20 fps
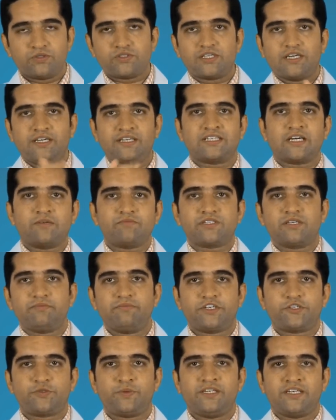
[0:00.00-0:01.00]
it comes in
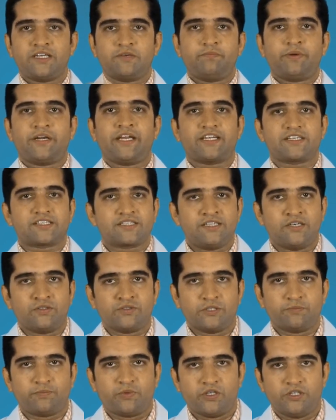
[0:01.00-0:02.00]
between and breaks down
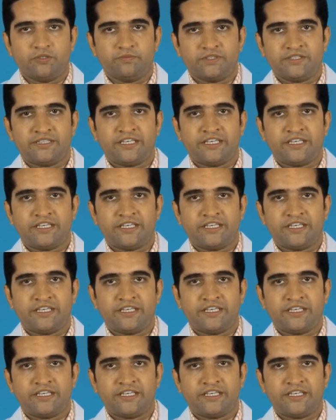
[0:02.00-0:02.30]
the polymer.